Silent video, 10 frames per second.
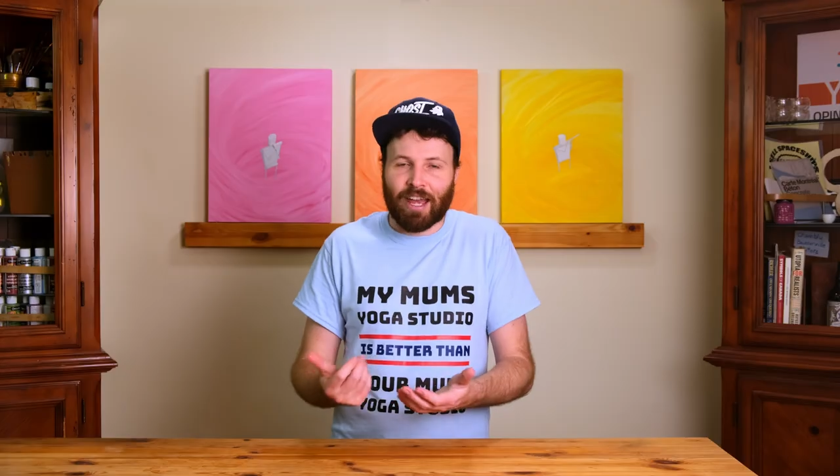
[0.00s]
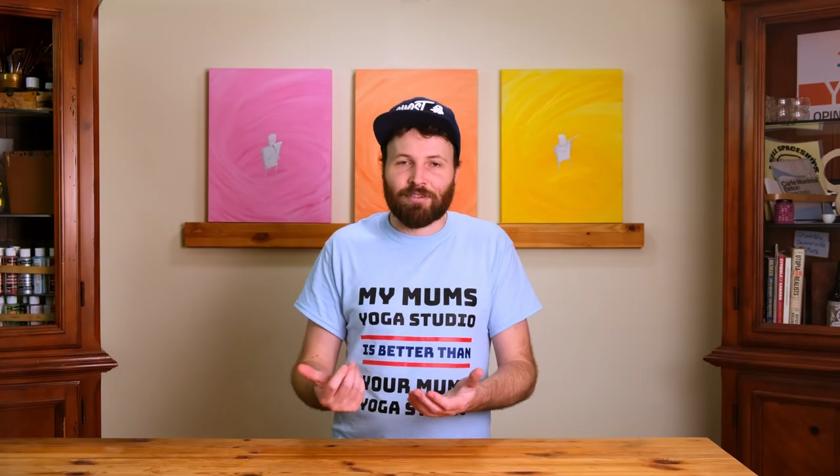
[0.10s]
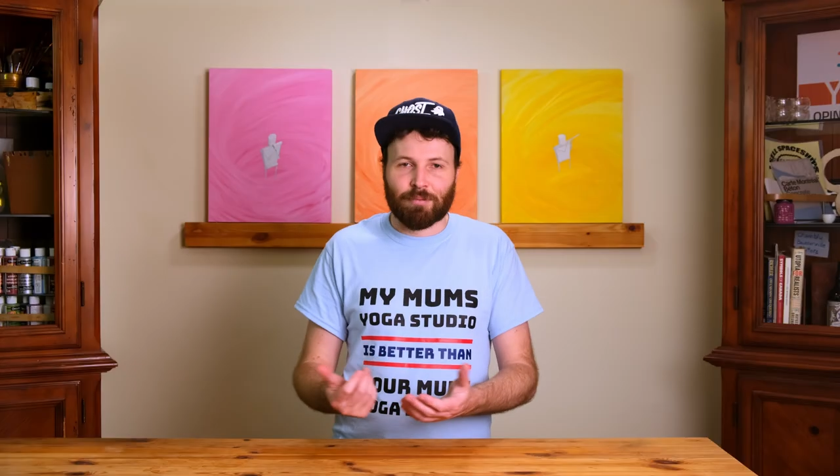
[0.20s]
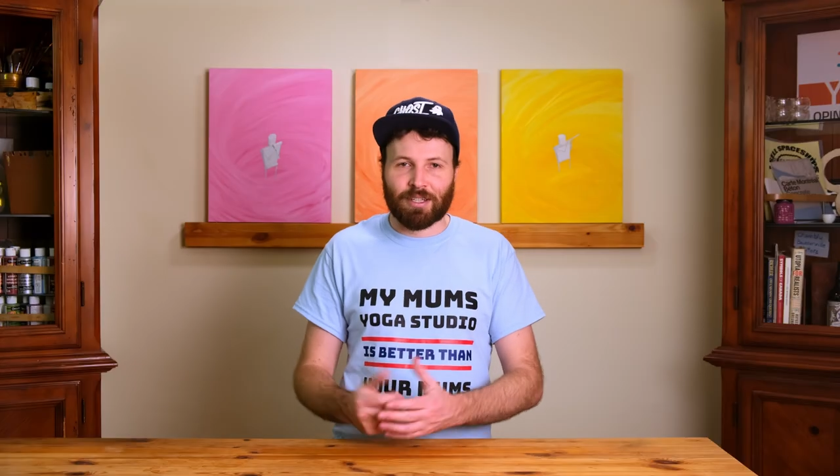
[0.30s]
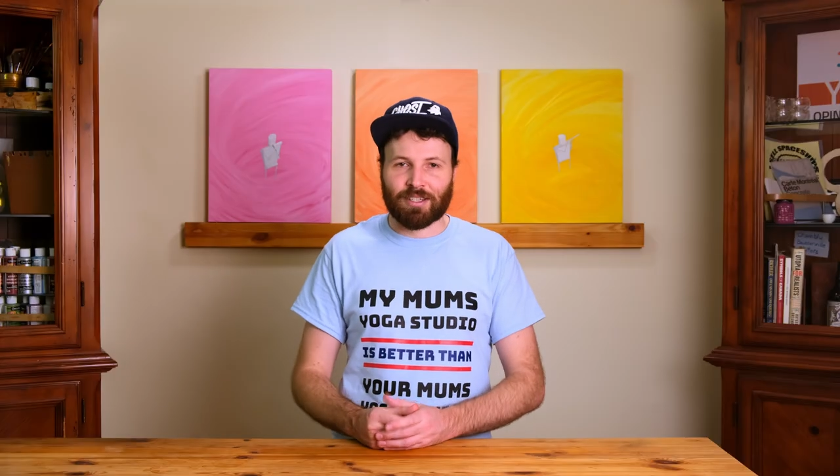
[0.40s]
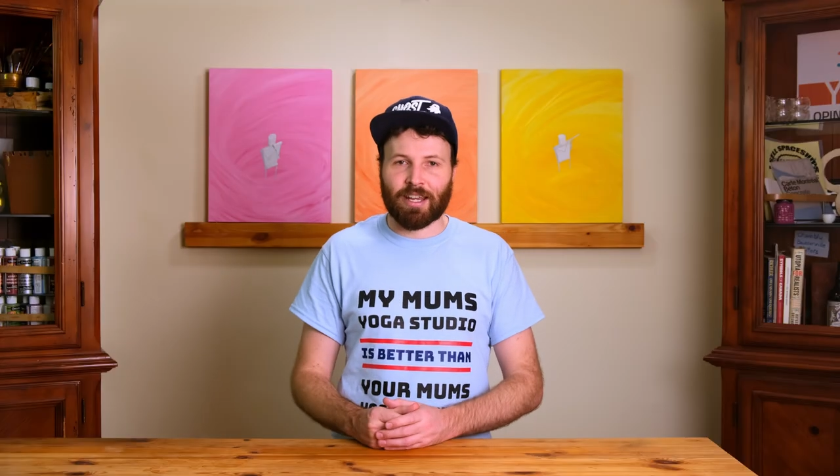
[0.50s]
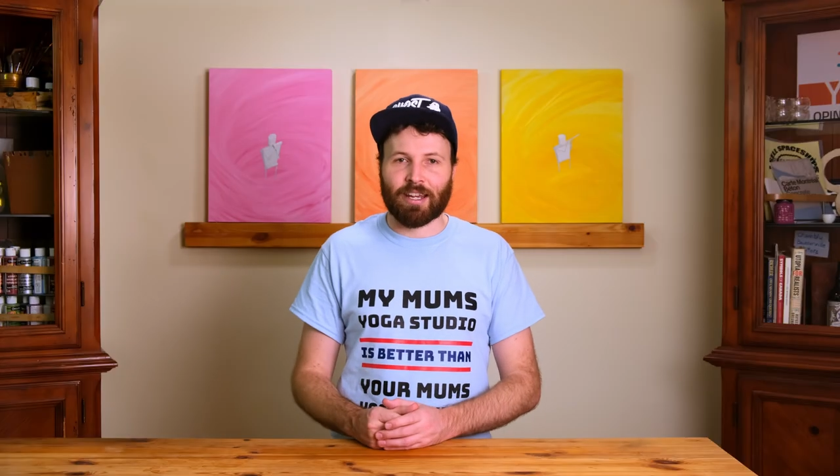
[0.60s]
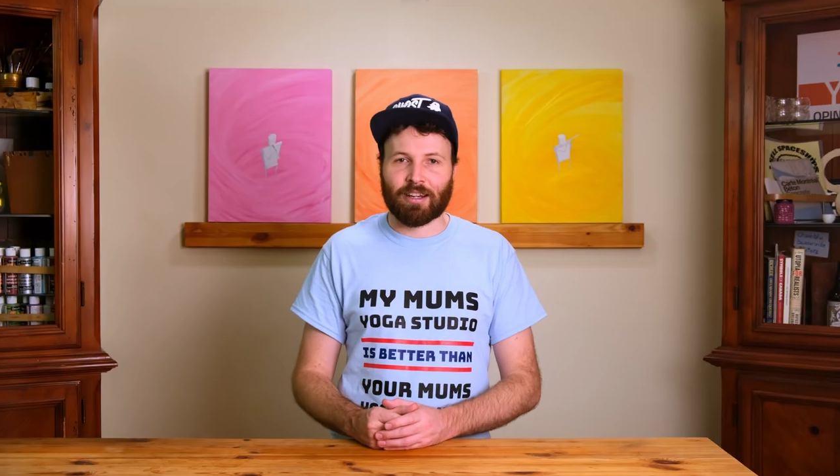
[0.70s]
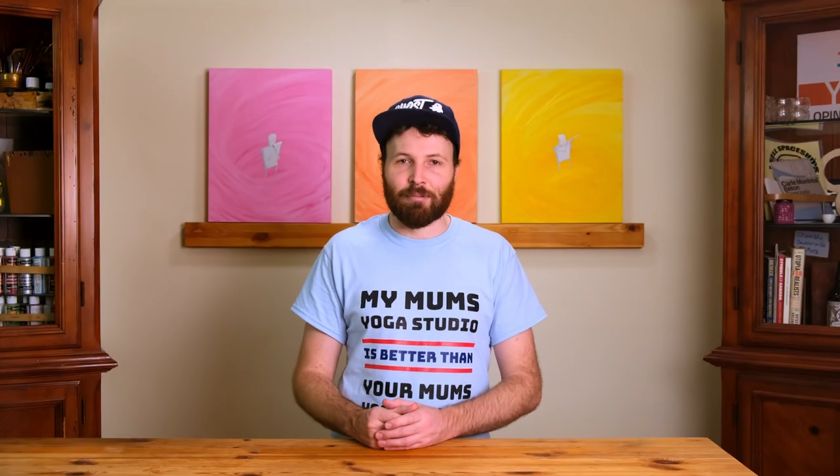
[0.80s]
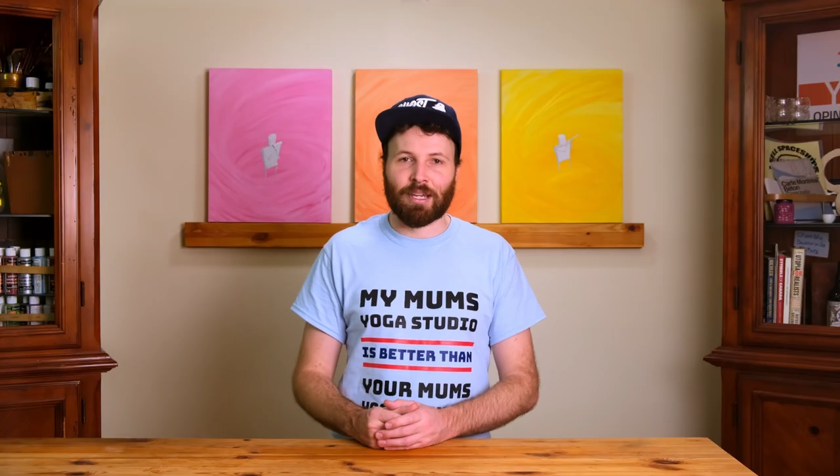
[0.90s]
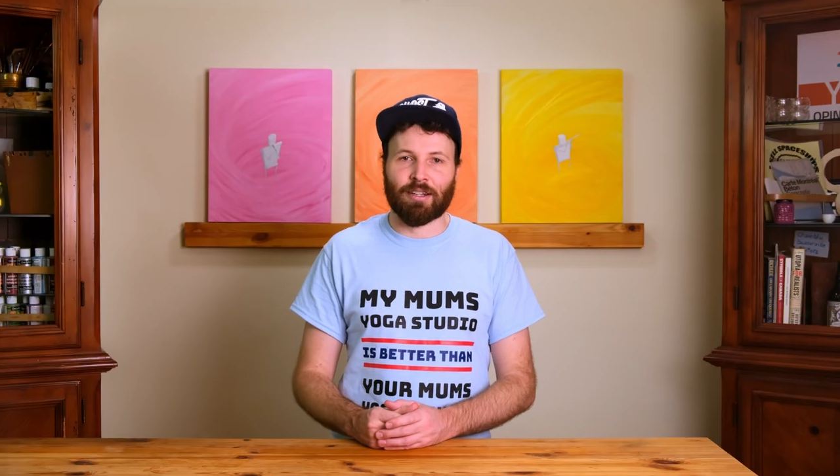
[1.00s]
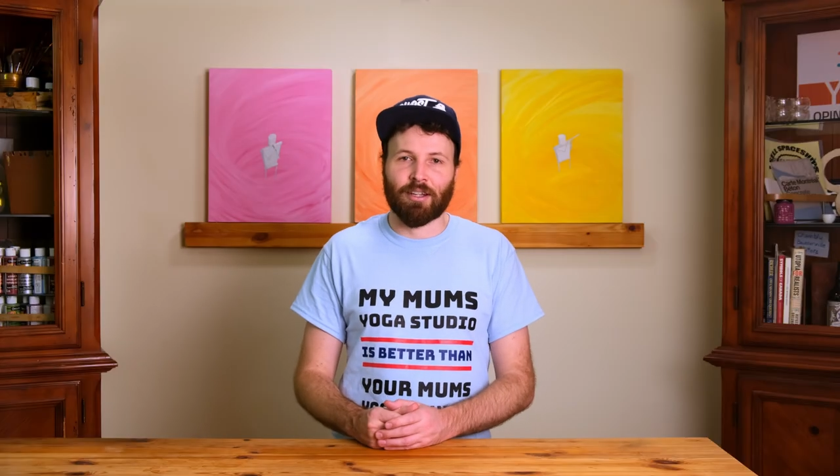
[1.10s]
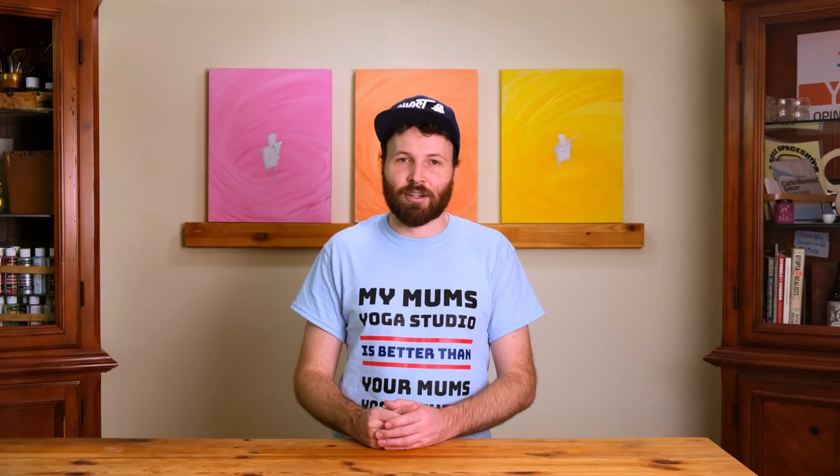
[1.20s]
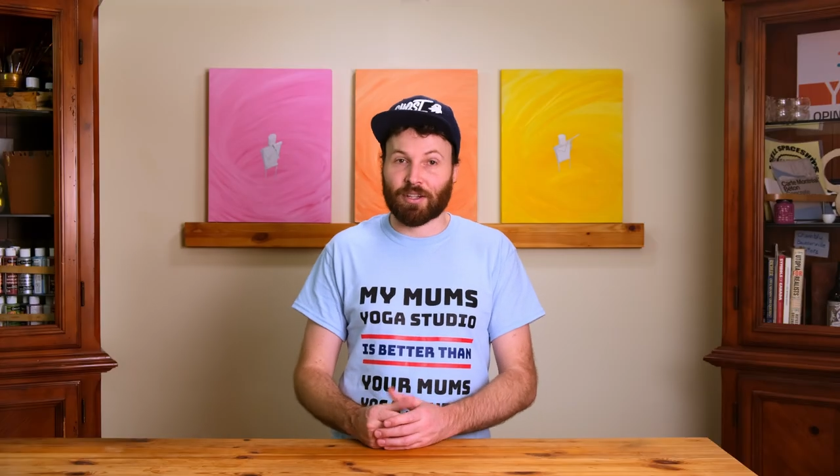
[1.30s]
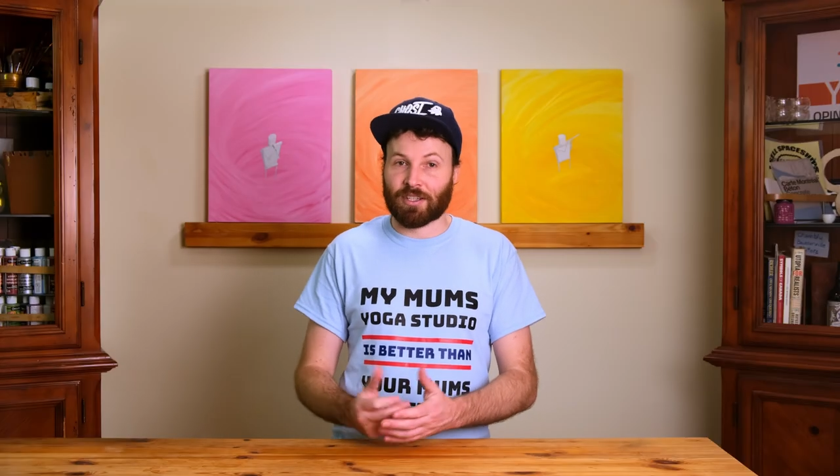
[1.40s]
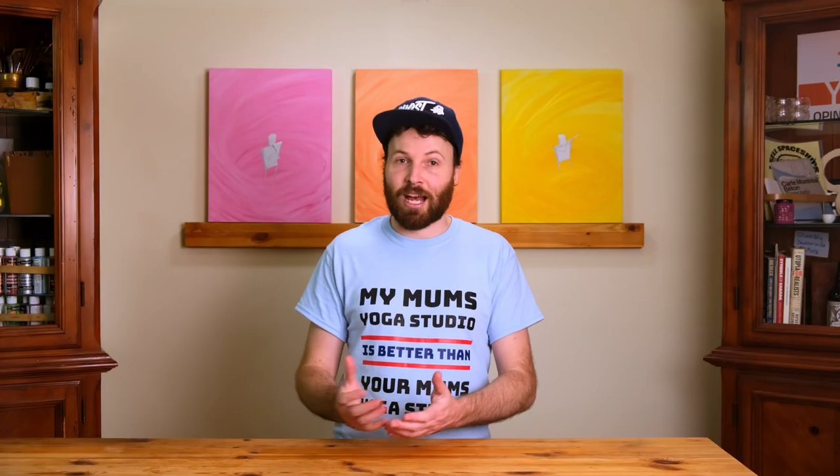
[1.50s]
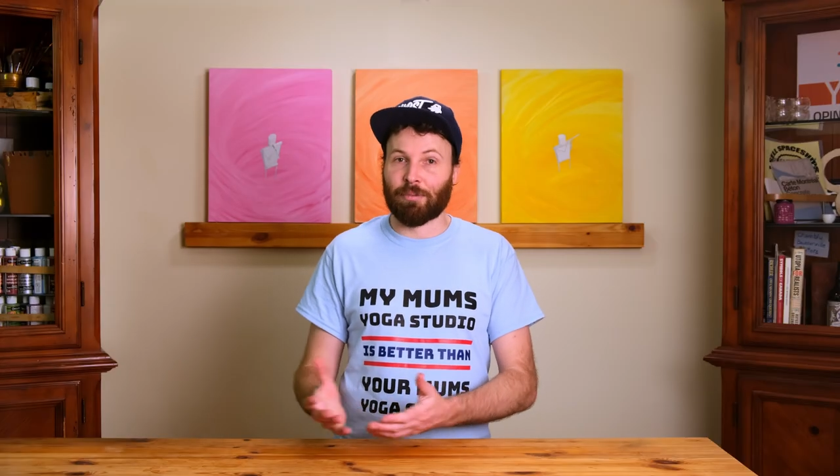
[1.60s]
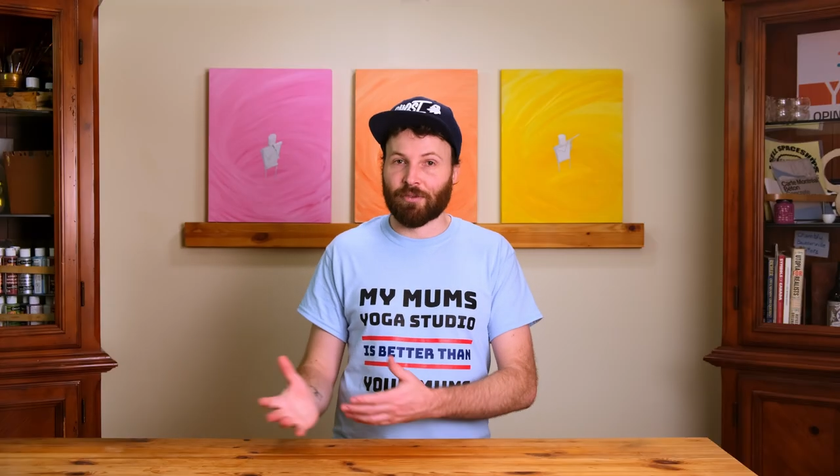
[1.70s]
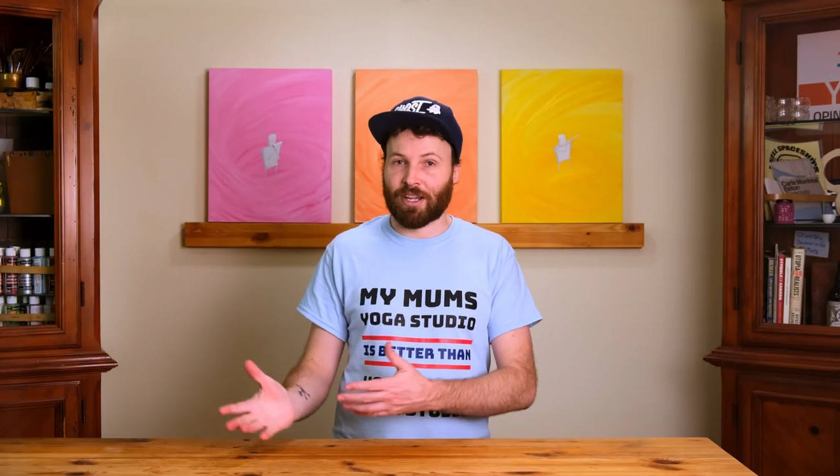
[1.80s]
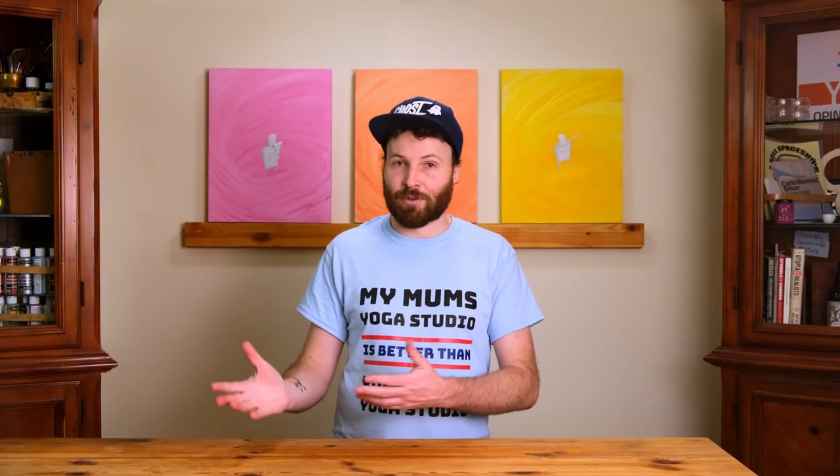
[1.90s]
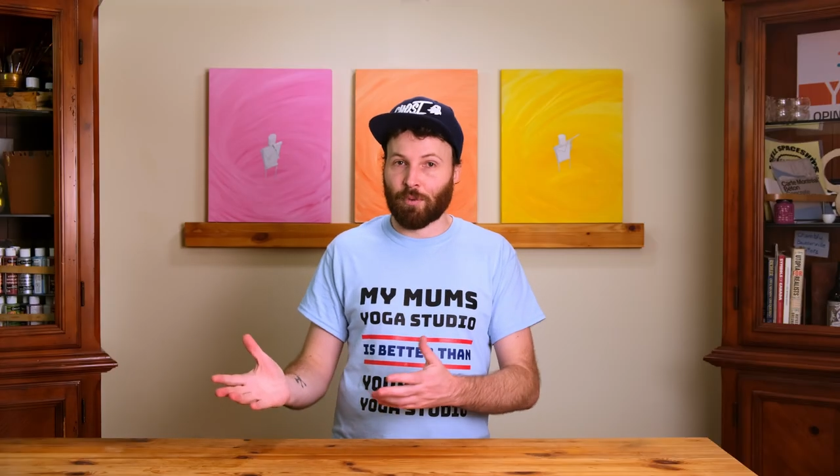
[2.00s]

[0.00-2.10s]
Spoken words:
have to be tech. I mean, a good example of that is